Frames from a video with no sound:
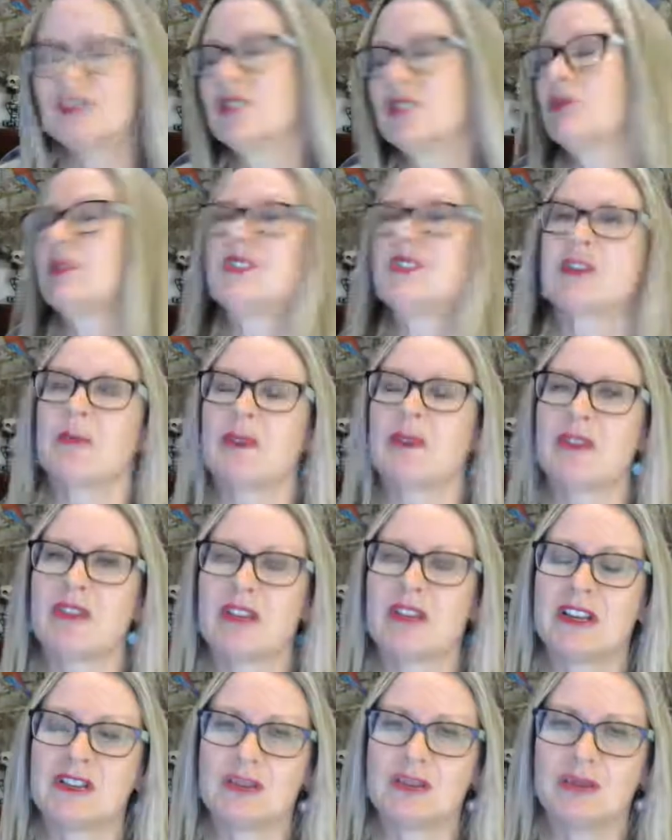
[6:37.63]
doing something
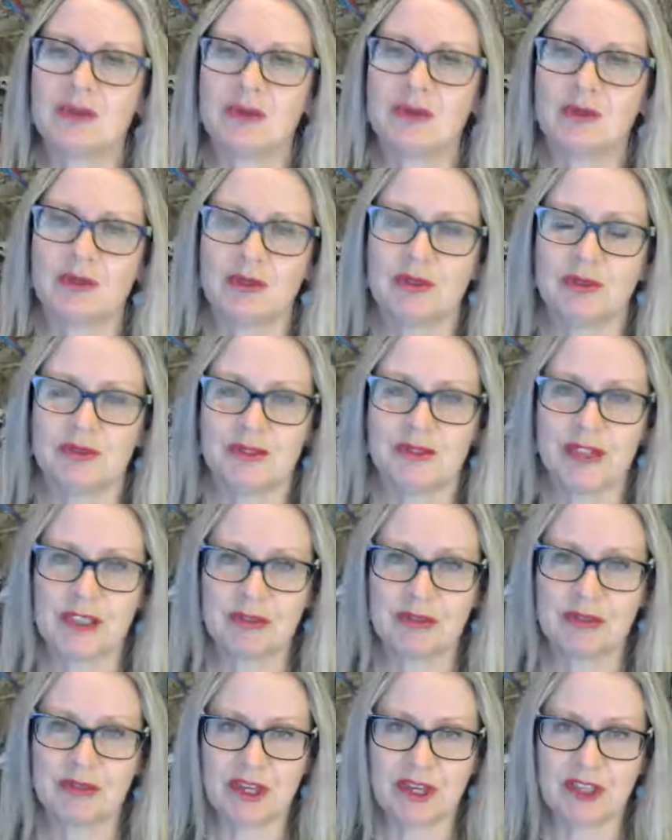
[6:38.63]
that they do on a
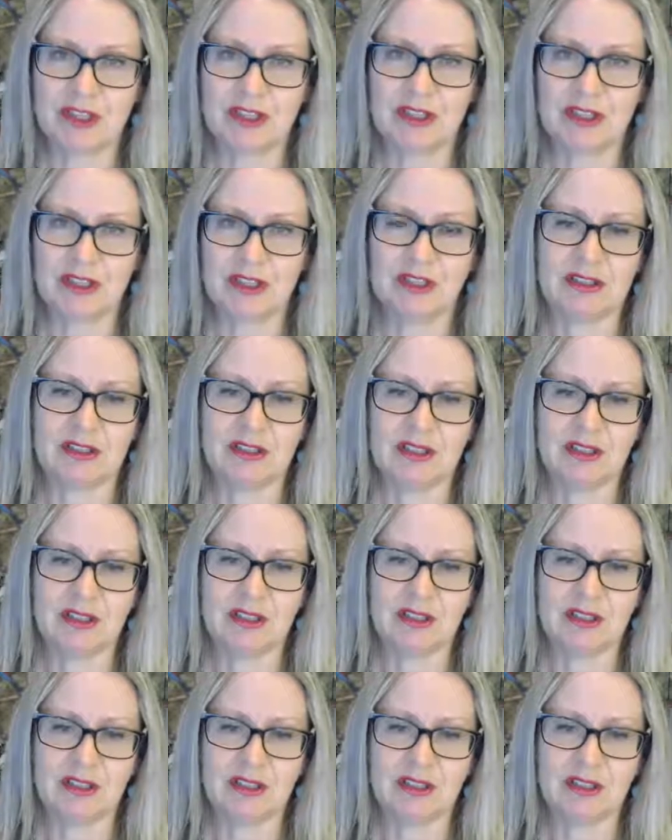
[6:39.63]
fairly regular